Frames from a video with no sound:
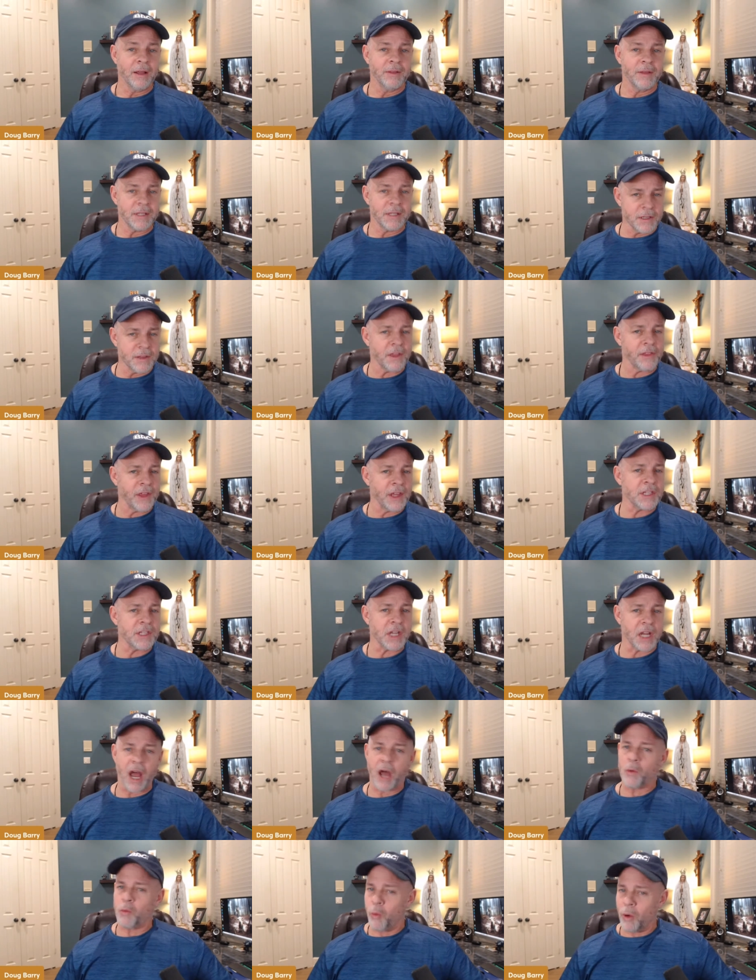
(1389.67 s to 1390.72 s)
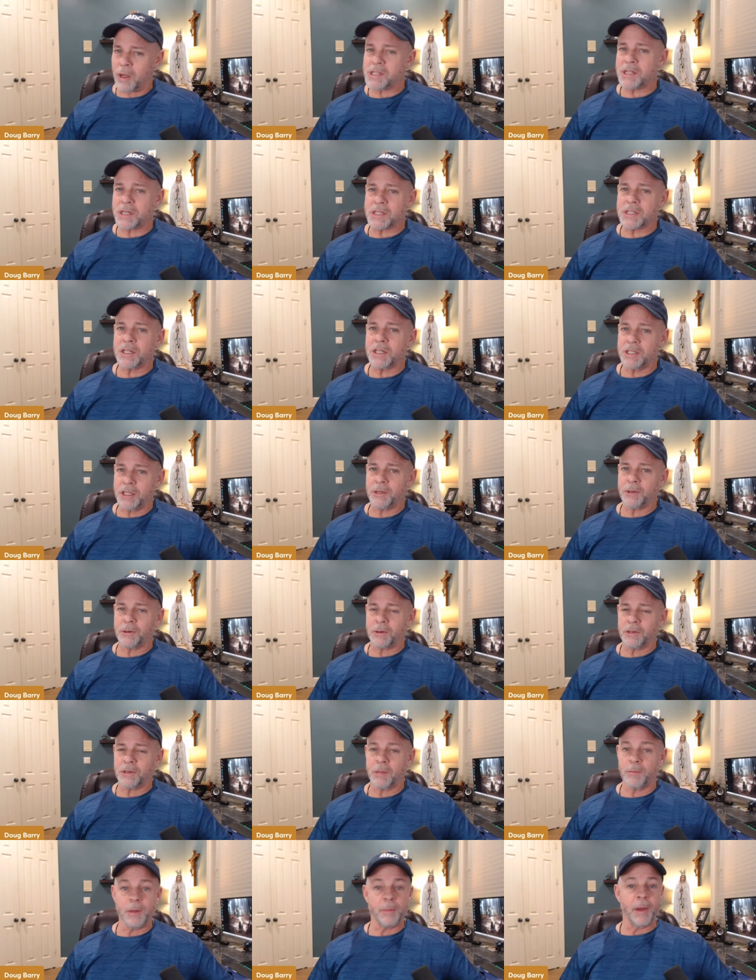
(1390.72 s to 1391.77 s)
These are the things that God wants us to do
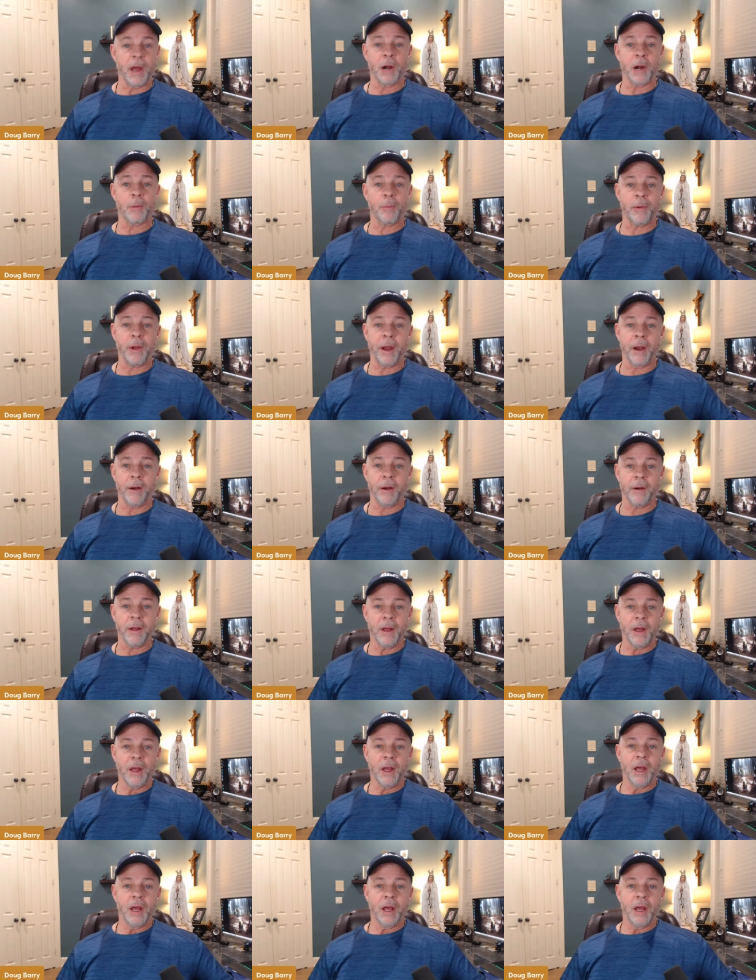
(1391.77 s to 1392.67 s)
to be better prepared